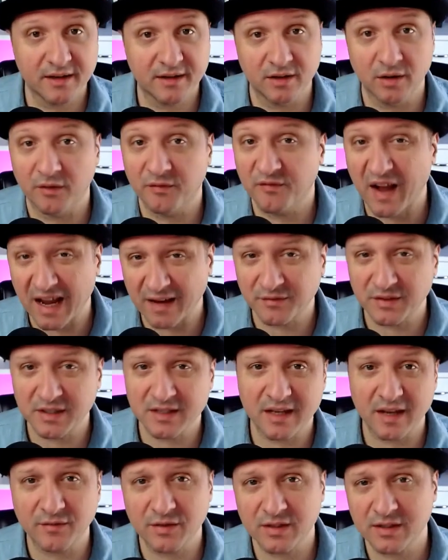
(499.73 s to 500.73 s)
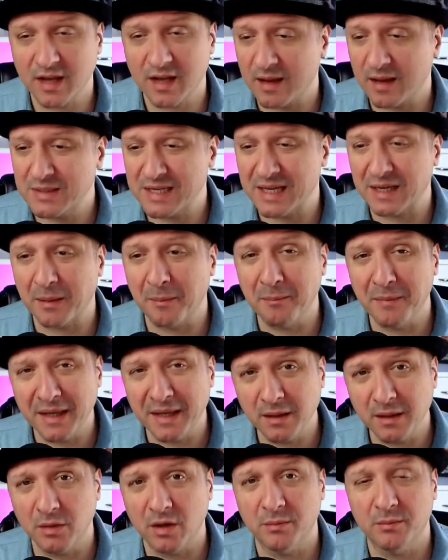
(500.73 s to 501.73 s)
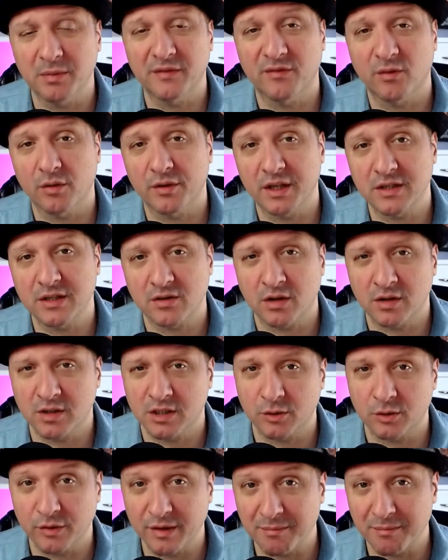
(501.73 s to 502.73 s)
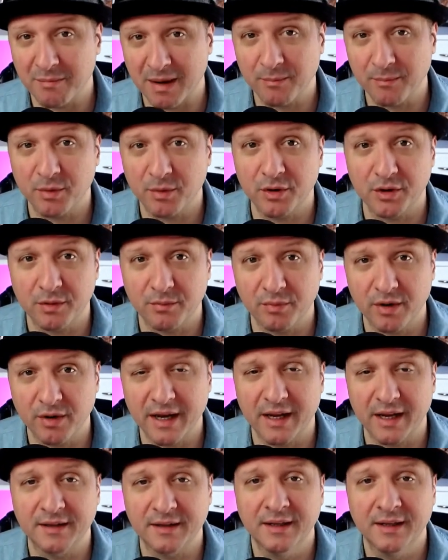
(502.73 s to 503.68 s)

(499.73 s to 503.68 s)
5 to 7 times at a minimum before they start to remember your brand.